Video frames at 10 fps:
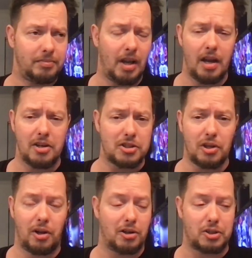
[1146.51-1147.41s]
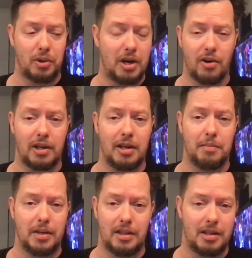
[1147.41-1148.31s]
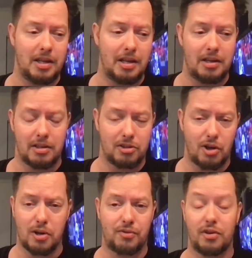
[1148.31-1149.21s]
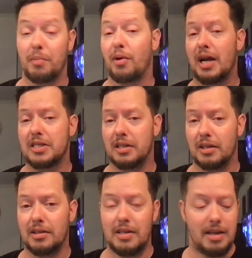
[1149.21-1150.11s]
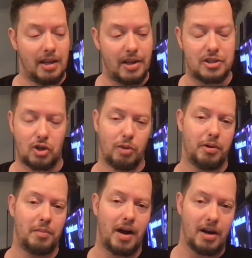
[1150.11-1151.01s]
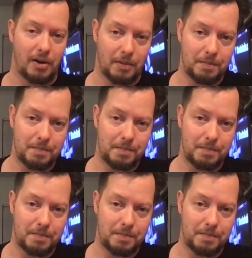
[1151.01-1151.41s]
You're still also hearing him in the talks for Nebraska, and that's Urban Meyer.